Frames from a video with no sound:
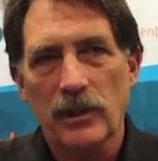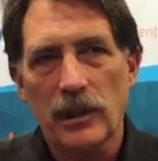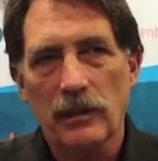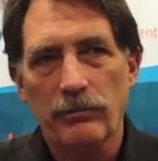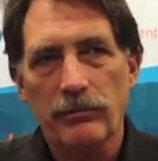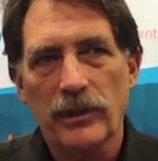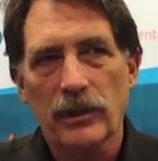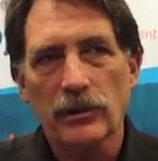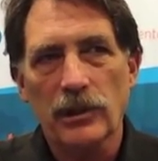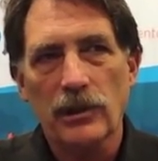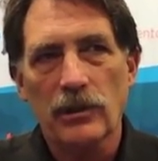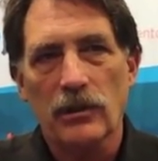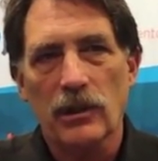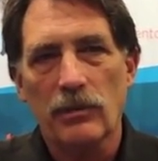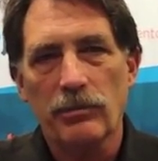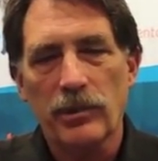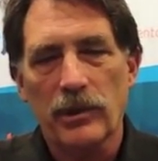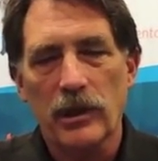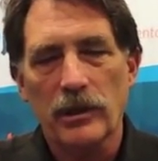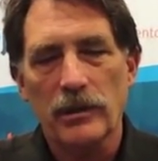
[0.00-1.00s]
built into
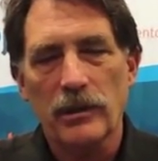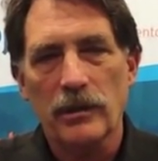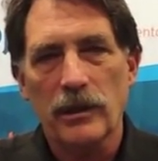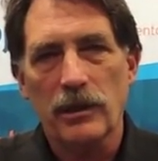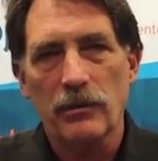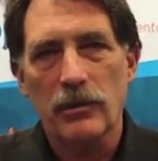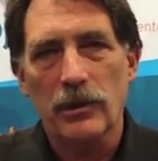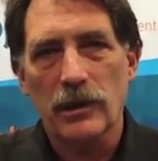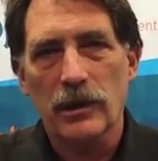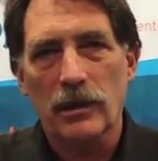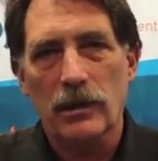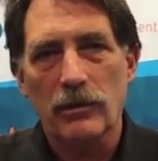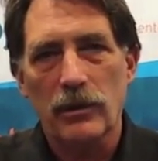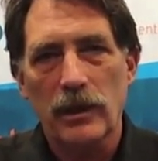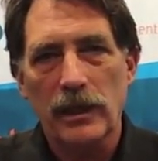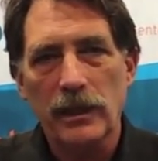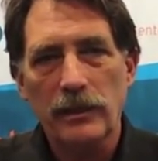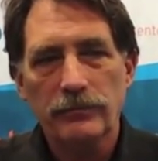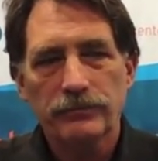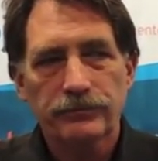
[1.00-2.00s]
our partner network
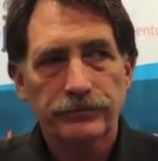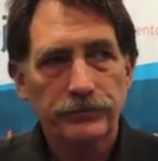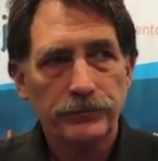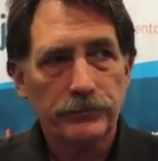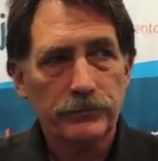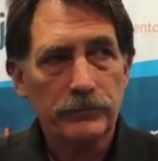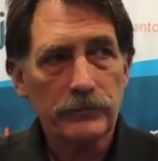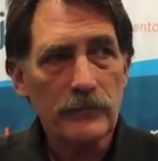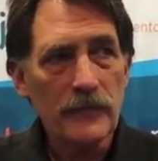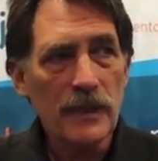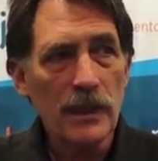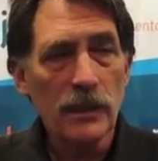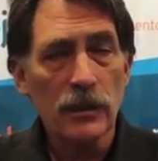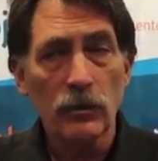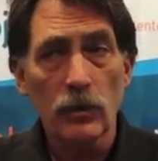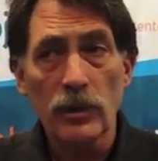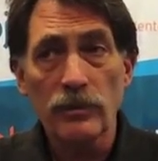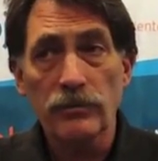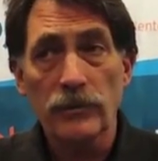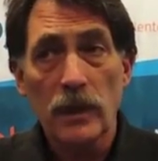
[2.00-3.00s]
already,
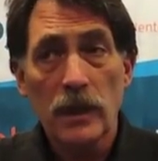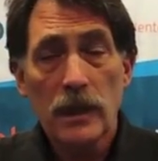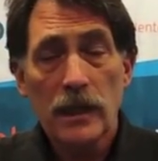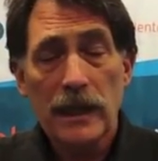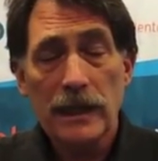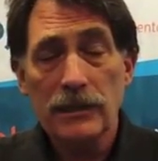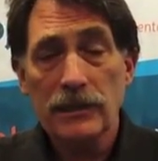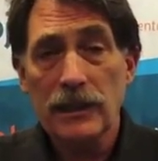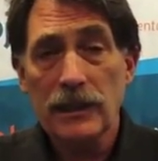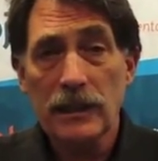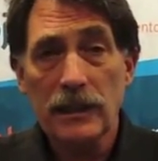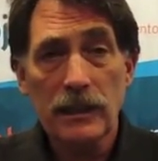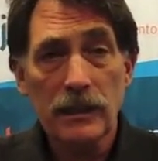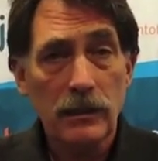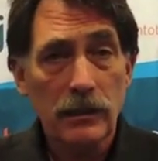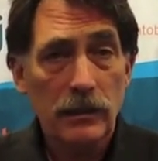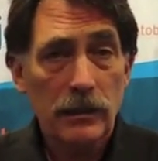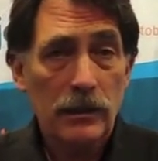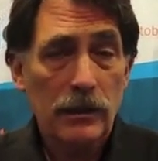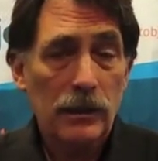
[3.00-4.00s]
we've Indeed,
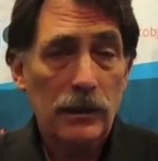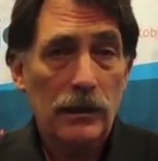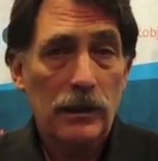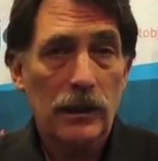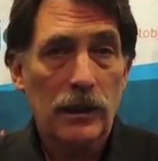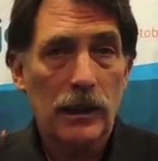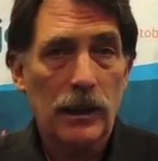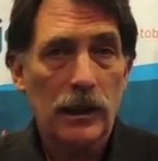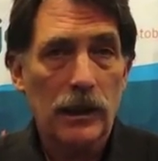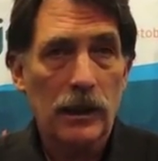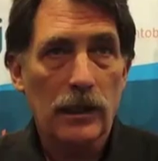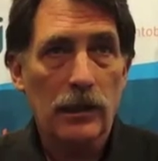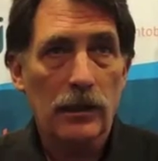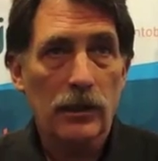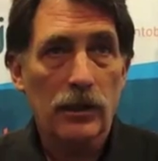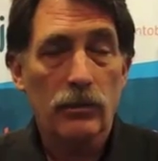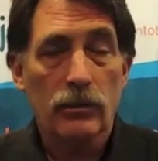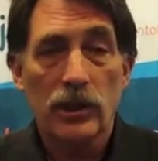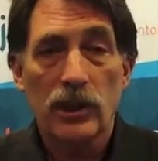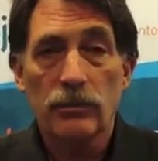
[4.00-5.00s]

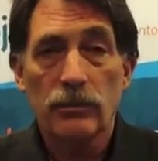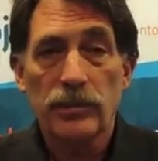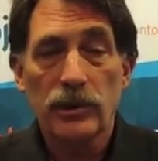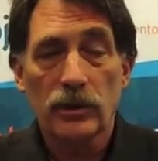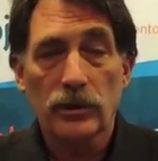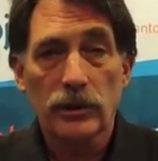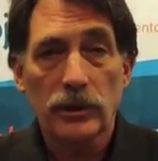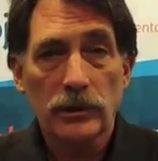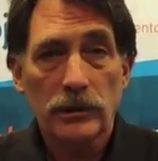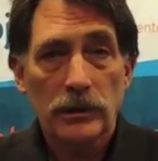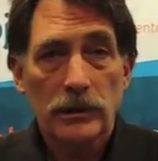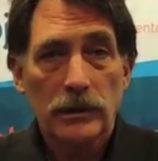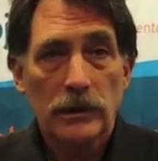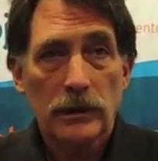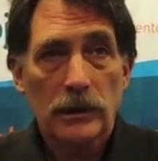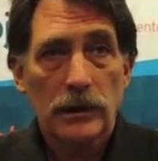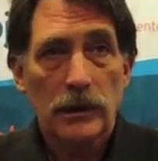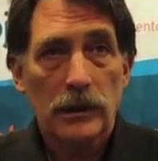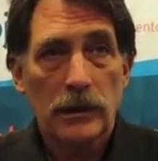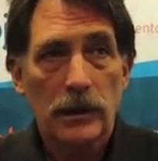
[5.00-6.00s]
Career Builder,
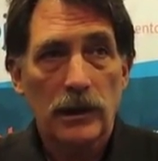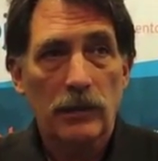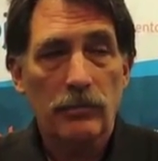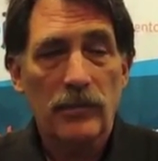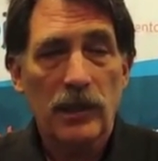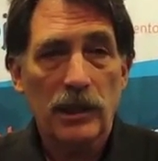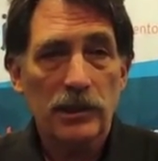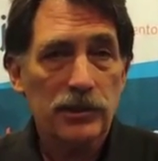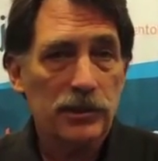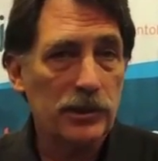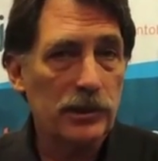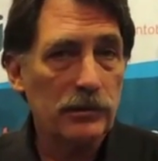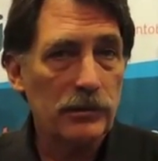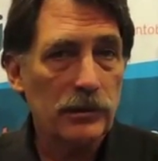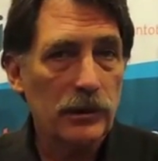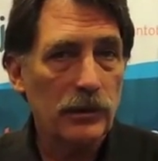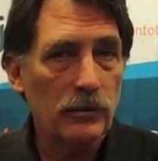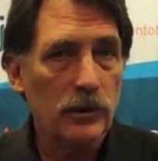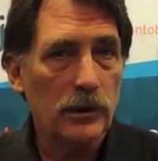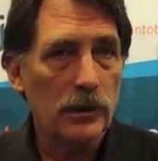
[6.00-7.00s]
Monster.
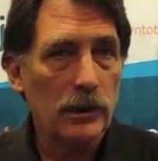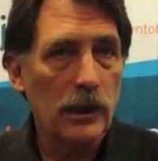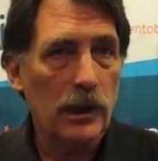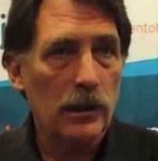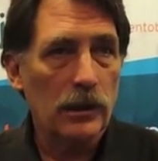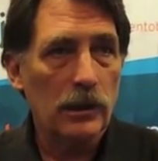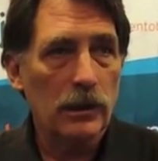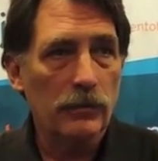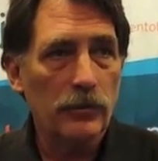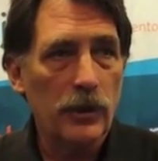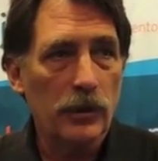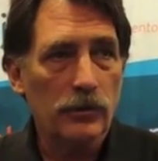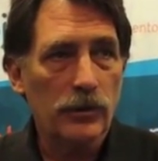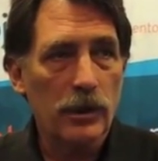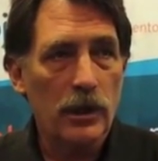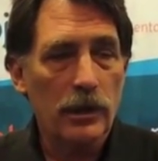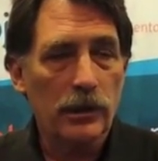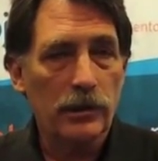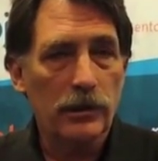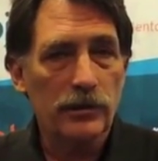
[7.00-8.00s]
We're
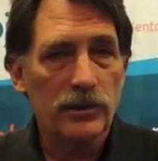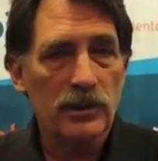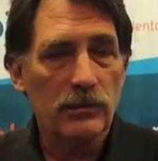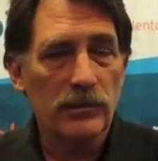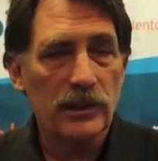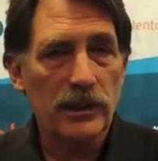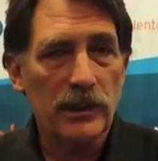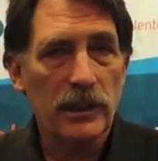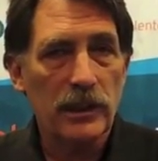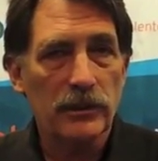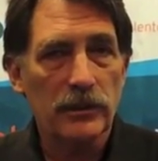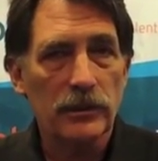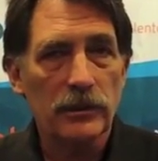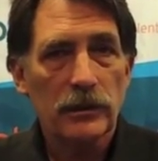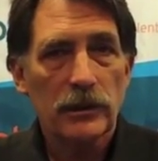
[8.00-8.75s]
talking to some of the other